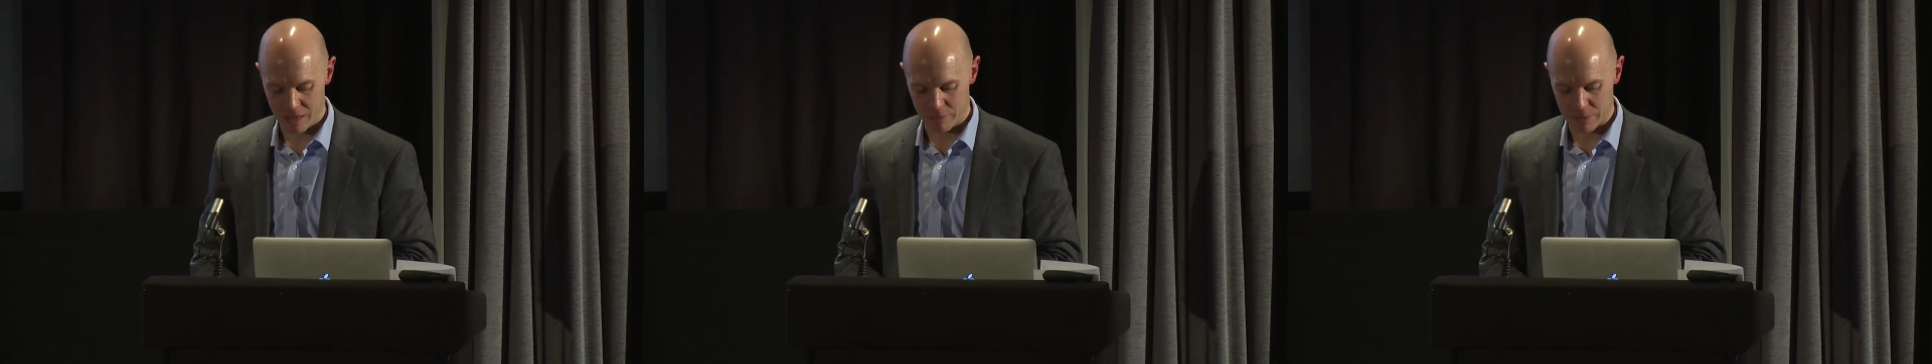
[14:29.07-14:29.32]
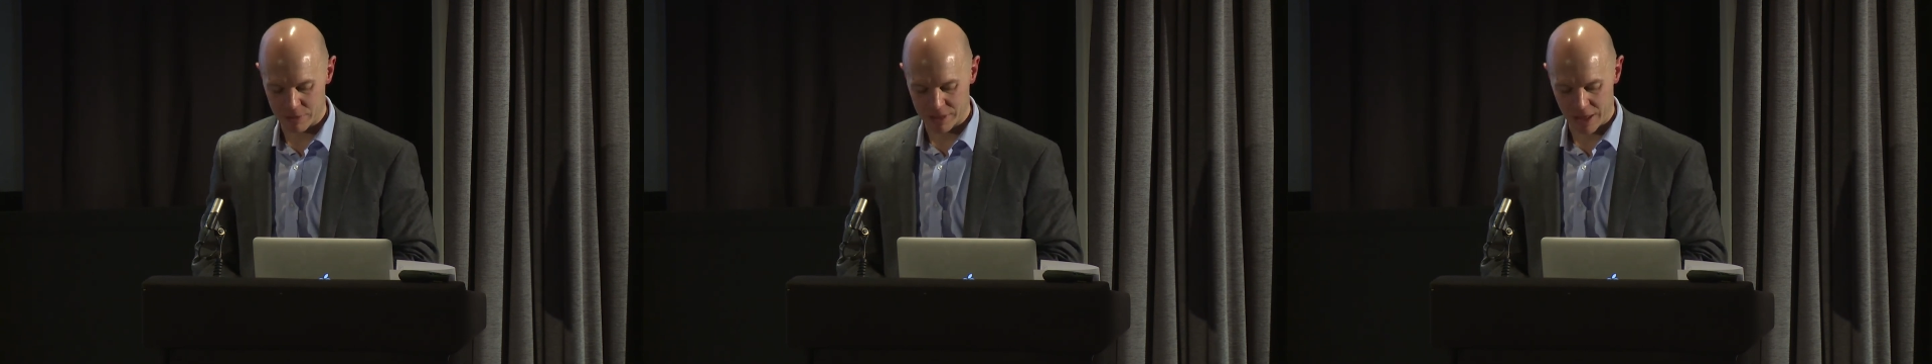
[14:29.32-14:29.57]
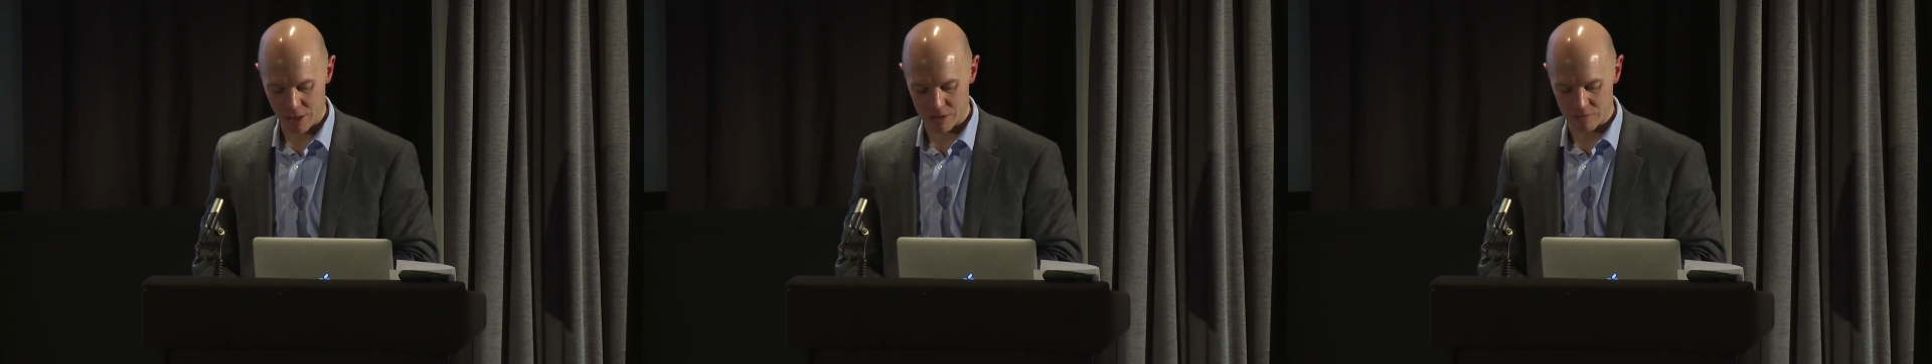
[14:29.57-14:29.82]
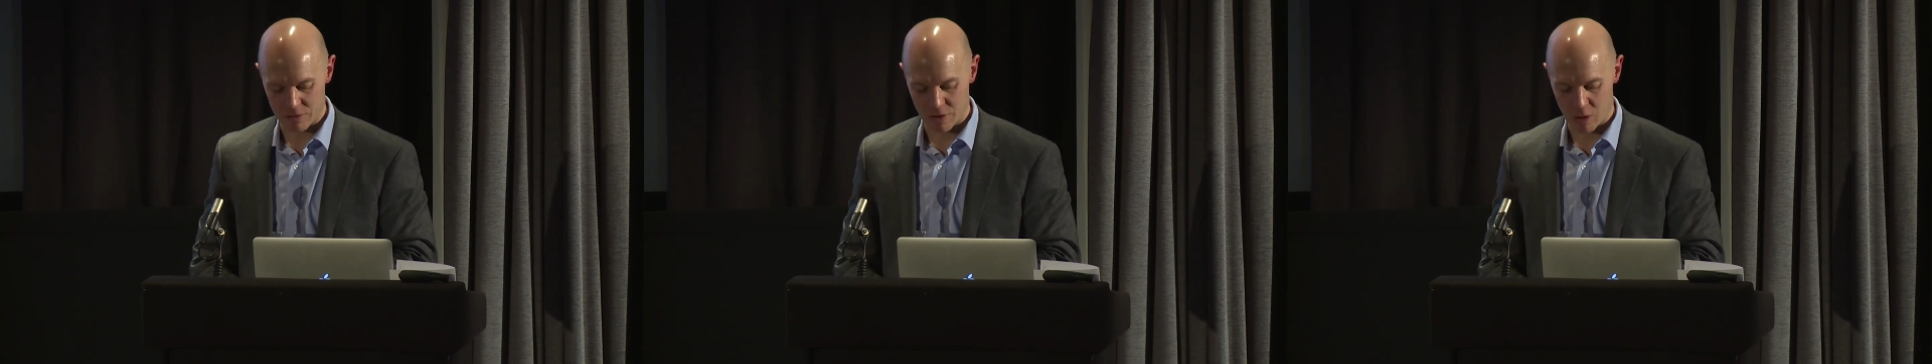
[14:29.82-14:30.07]
be in possession
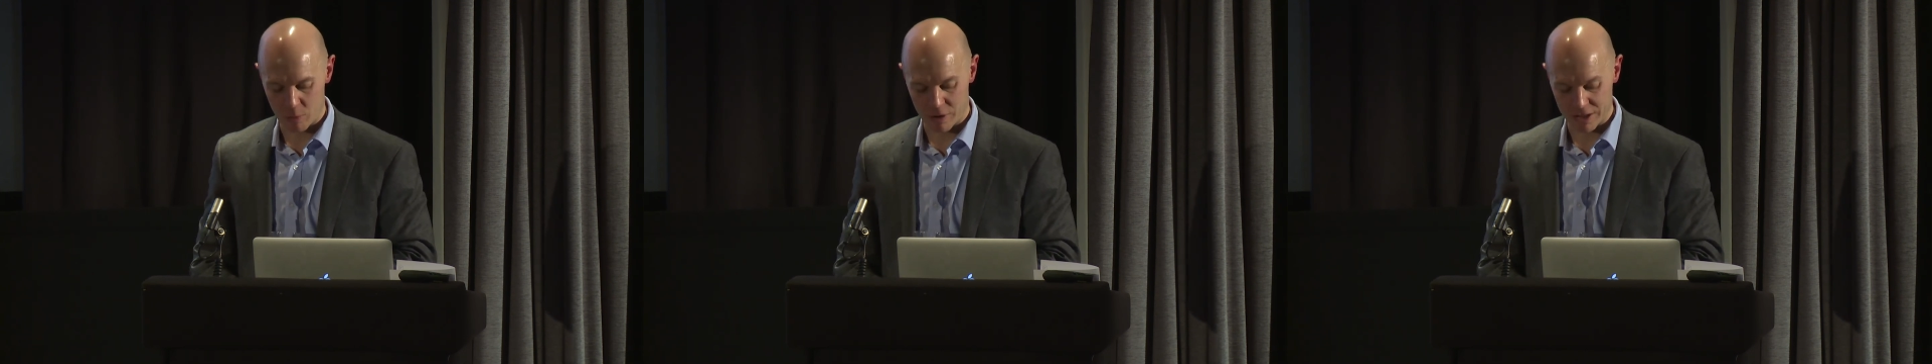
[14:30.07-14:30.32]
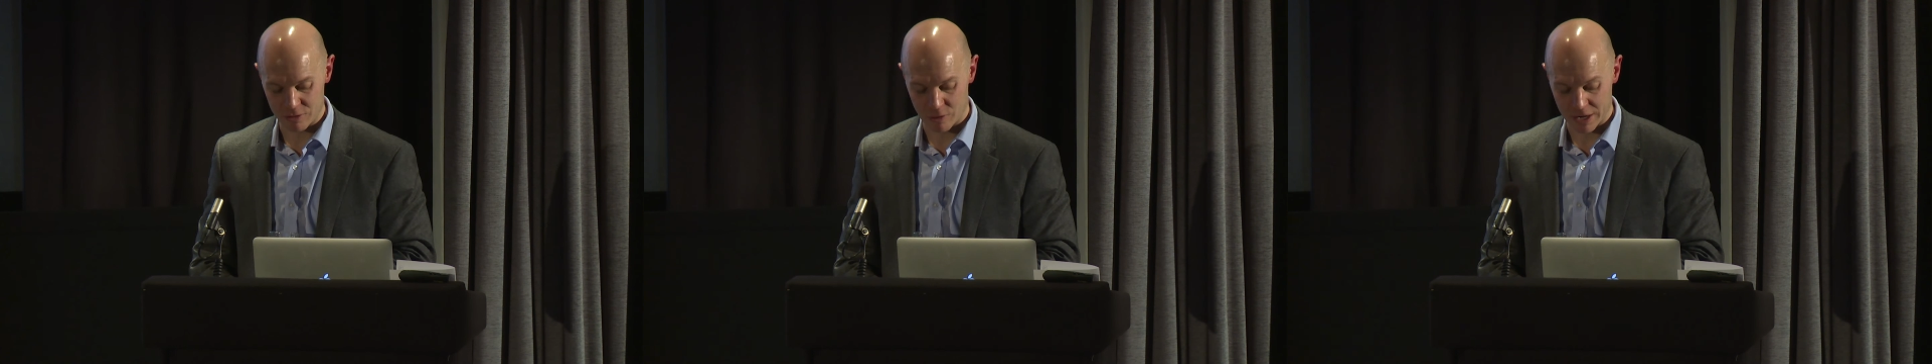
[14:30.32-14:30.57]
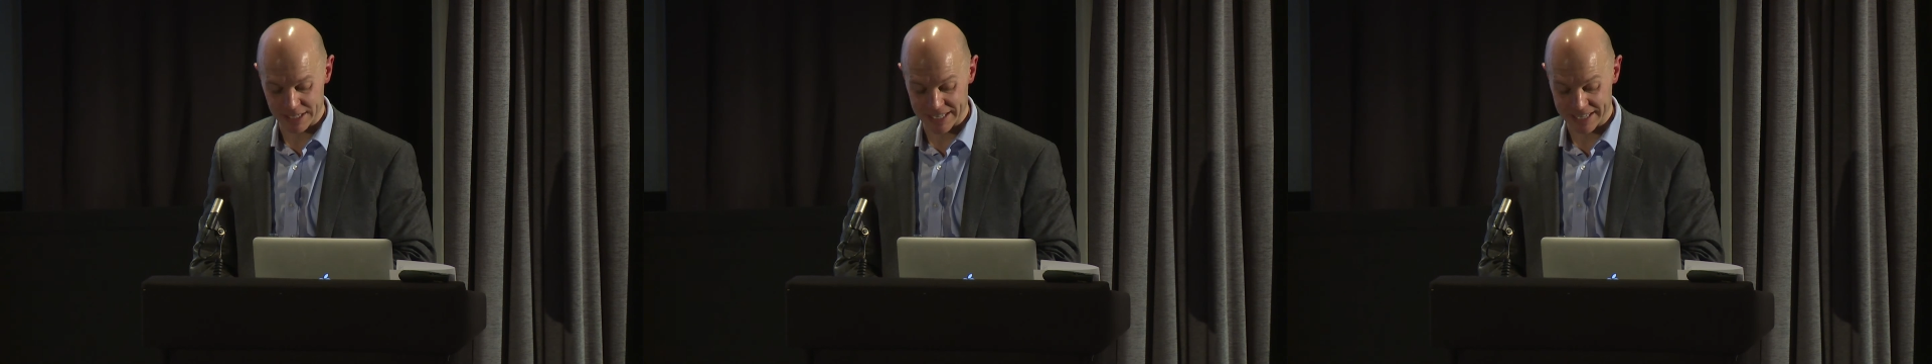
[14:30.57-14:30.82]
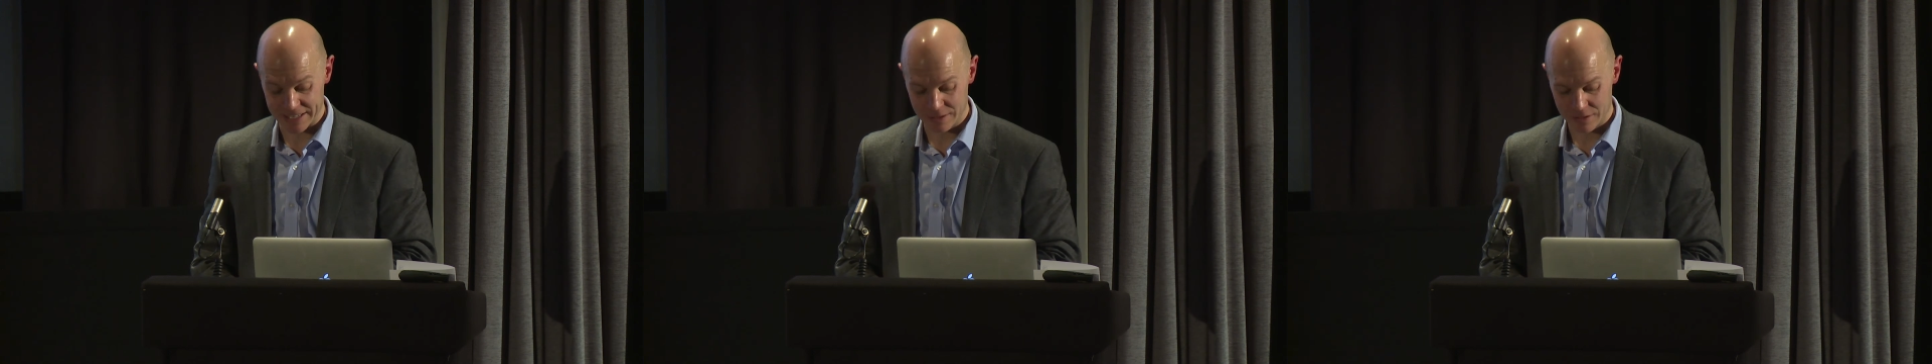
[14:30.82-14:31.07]
of an operator
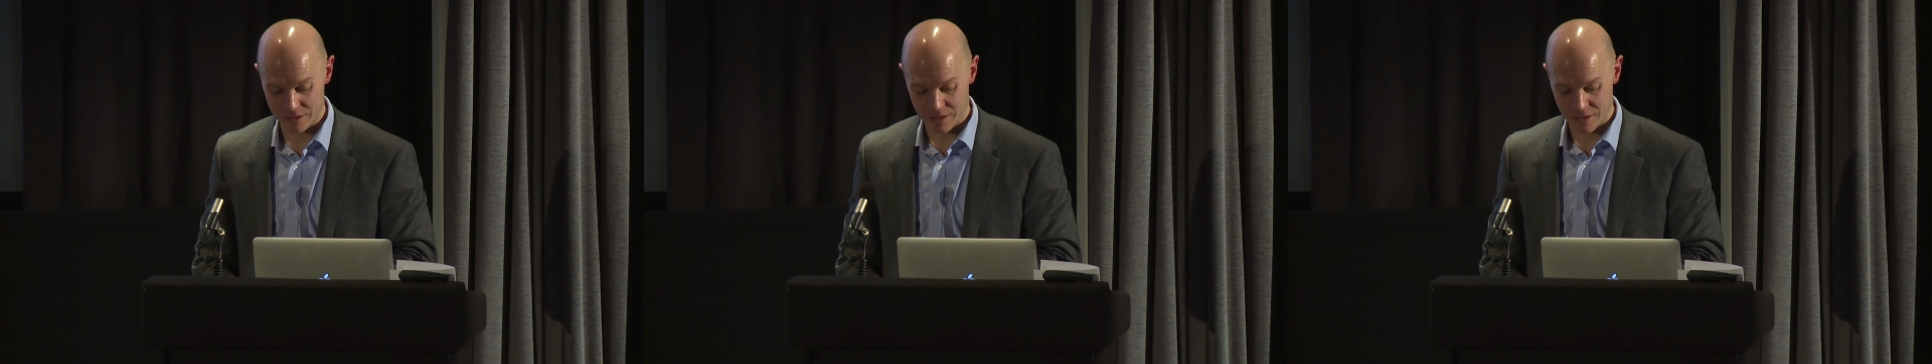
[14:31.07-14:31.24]
ID,